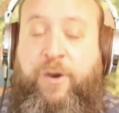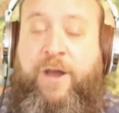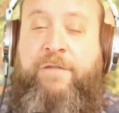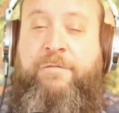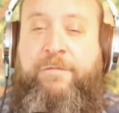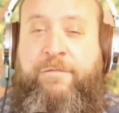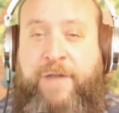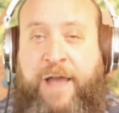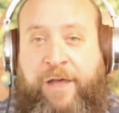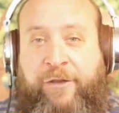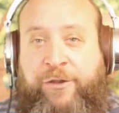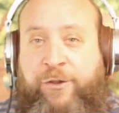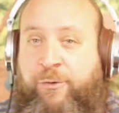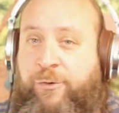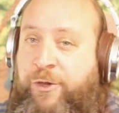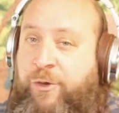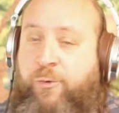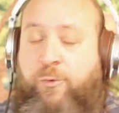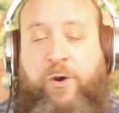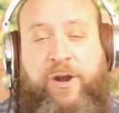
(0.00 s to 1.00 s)
I value
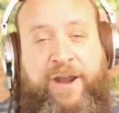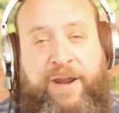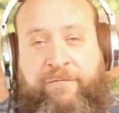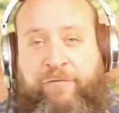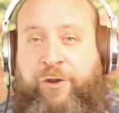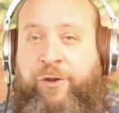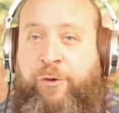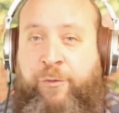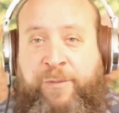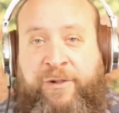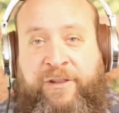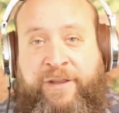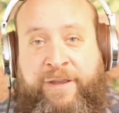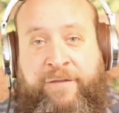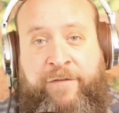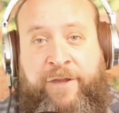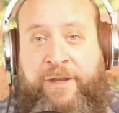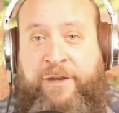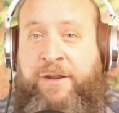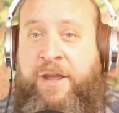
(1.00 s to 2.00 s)
you, whatever you
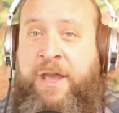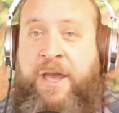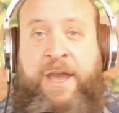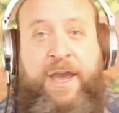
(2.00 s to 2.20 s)
believe in